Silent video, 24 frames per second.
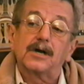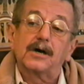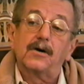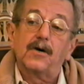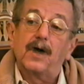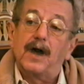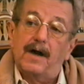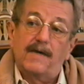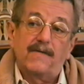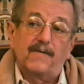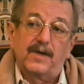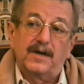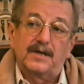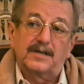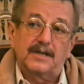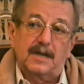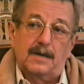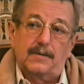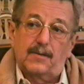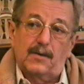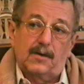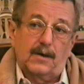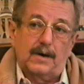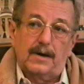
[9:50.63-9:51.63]
show every
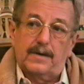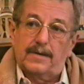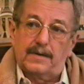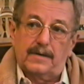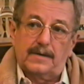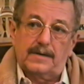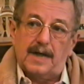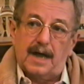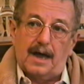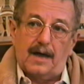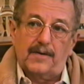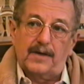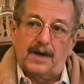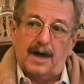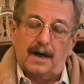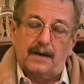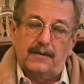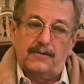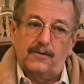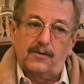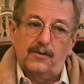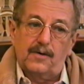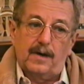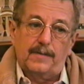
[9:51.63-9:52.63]
summer in the town
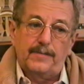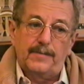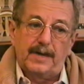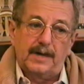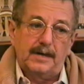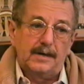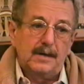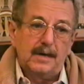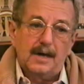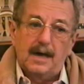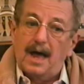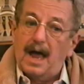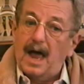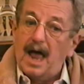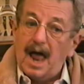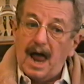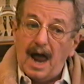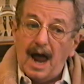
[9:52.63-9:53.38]
that I grew up in.